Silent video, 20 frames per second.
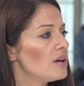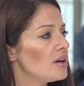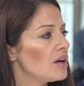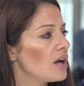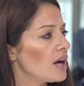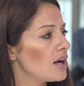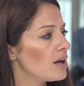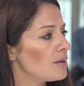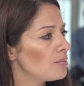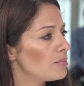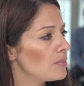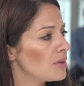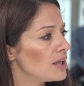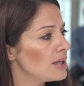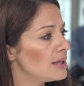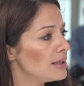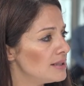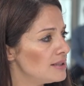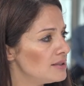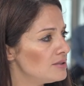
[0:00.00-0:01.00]
um,
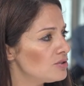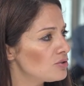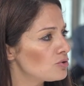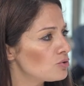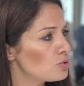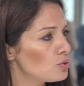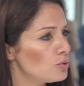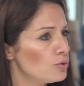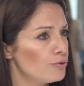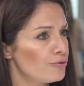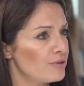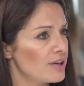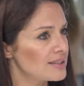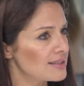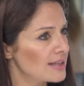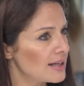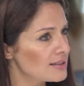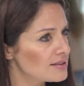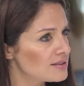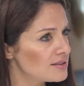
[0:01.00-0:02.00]
lead to
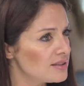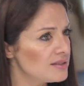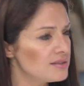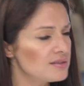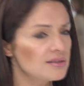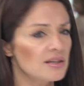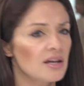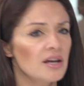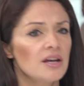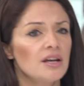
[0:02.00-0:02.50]
fatalities,